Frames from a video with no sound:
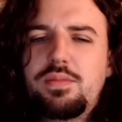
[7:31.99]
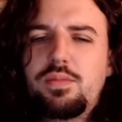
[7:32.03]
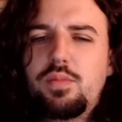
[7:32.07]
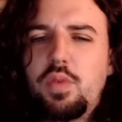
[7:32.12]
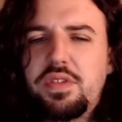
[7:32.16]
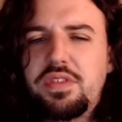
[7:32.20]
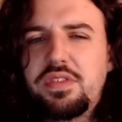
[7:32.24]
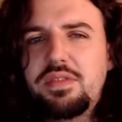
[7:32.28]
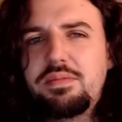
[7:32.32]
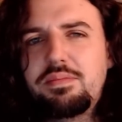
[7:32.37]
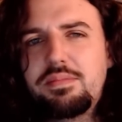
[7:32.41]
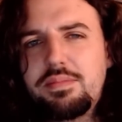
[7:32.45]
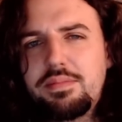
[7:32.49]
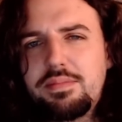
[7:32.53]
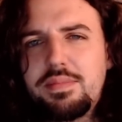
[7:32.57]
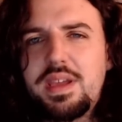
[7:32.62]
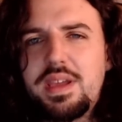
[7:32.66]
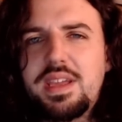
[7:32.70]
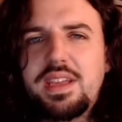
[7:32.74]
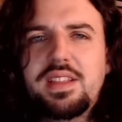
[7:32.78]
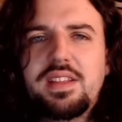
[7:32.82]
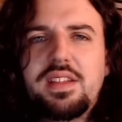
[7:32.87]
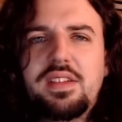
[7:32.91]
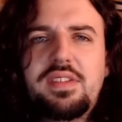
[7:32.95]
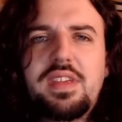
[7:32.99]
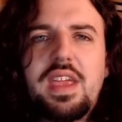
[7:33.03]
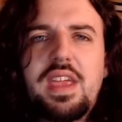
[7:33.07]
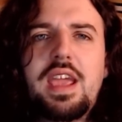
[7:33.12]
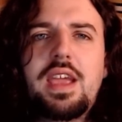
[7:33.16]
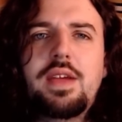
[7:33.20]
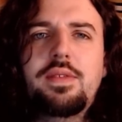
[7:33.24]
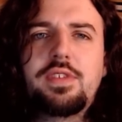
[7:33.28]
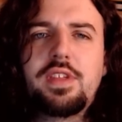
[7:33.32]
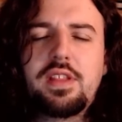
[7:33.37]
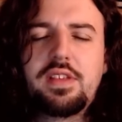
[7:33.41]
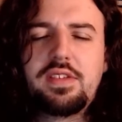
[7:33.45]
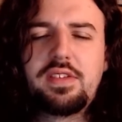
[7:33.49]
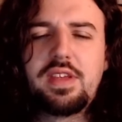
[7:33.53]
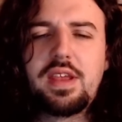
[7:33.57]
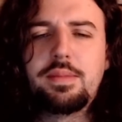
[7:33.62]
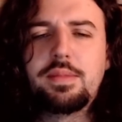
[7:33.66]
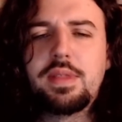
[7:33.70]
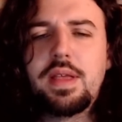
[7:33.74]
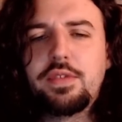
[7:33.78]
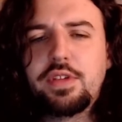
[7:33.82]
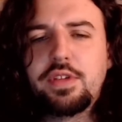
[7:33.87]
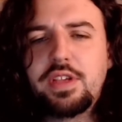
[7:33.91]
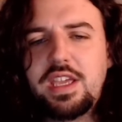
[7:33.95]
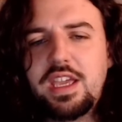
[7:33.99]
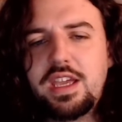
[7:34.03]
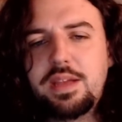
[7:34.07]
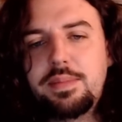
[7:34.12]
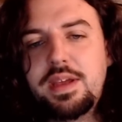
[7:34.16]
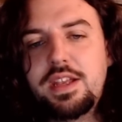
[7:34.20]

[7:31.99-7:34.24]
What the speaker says: wasn't making the saves at the same level he had